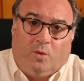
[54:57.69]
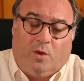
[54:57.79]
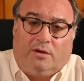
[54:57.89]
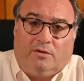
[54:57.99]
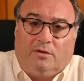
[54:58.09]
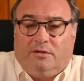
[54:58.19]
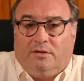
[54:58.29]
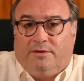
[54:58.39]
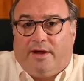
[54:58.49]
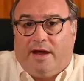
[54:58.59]
Well,
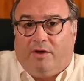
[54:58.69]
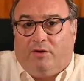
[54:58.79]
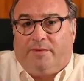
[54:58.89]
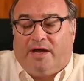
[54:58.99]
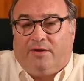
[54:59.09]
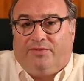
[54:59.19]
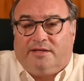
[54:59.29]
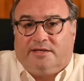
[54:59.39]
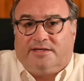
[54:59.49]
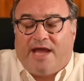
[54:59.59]
how
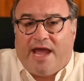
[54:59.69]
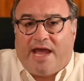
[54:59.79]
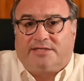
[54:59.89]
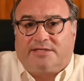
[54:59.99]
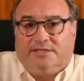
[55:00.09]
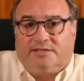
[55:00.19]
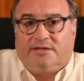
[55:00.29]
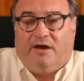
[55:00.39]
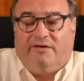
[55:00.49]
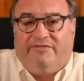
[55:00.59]
about the taxes
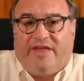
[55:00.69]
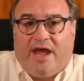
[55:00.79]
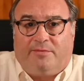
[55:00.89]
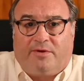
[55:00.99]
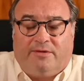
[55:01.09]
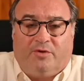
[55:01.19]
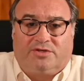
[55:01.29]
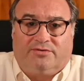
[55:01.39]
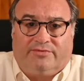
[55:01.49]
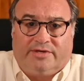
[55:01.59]
of that
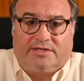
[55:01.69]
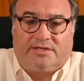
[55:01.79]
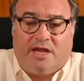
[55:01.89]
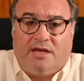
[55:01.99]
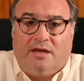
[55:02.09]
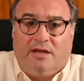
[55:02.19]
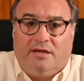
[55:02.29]
commercial real estate